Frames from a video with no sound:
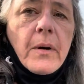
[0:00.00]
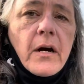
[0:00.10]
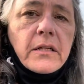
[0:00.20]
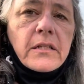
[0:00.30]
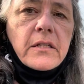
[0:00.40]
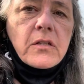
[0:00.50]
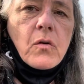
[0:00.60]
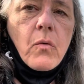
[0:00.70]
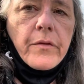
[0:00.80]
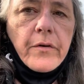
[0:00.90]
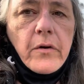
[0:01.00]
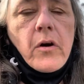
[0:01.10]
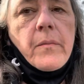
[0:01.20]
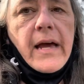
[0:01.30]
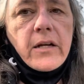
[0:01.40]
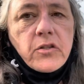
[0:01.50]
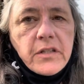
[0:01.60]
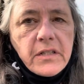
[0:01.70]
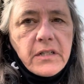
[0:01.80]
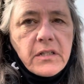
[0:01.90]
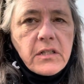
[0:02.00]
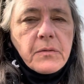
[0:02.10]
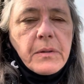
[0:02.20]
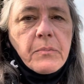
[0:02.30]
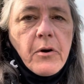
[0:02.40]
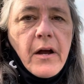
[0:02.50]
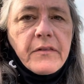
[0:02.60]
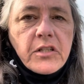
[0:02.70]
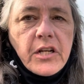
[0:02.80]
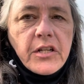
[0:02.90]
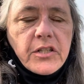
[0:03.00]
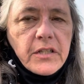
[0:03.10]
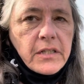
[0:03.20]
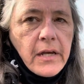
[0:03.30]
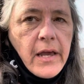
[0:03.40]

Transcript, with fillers: boxes or their home addresses to be private judges.